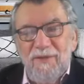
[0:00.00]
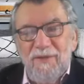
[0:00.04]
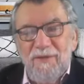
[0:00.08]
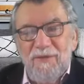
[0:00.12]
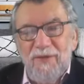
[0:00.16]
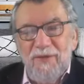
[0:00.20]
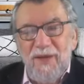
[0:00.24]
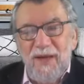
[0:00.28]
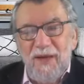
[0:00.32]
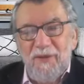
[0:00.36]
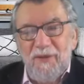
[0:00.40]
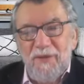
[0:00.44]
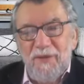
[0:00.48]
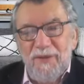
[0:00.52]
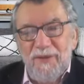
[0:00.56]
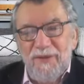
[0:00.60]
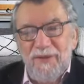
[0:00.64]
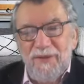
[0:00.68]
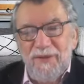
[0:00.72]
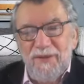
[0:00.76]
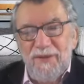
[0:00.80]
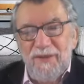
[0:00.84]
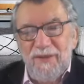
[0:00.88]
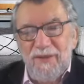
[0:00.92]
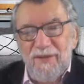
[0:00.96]

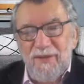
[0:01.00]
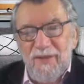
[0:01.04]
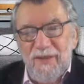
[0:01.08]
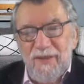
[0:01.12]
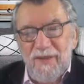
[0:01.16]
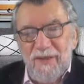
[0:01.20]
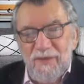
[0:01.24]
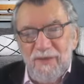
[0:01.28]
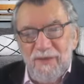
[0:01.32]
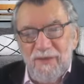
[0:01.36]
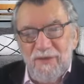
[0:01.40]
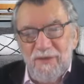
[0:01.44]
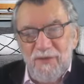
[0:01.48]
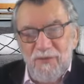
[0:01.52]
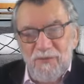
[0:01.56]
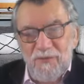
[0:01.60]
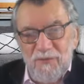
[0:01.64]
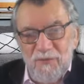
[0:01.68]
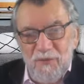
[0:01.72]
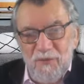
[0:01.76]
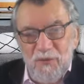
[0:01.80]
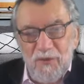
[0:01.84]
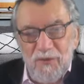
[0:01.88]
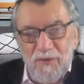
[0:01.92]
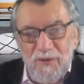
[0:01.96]
various things
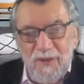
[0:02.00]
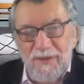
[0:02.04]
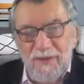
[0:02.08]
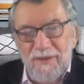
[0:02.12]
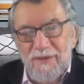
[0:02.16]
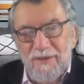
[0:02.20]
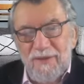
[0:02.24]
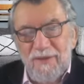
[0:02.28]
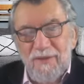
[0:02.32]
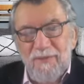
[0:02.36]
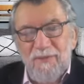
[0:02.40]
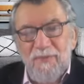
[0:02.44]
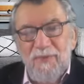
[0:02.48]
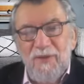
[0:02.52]
for us.